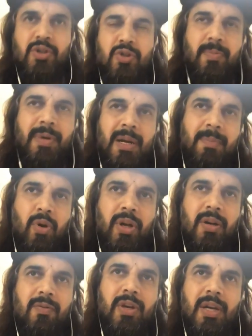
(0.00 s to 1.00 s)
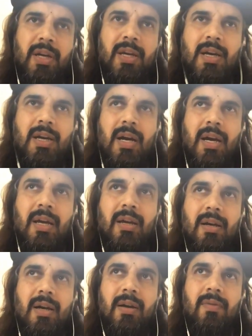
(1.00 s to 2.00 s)
So mera point wahi hai ki
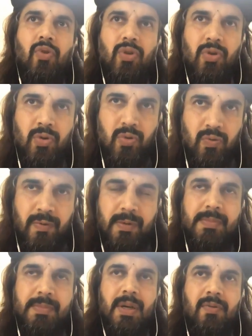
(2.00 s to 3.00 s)
I want to do films.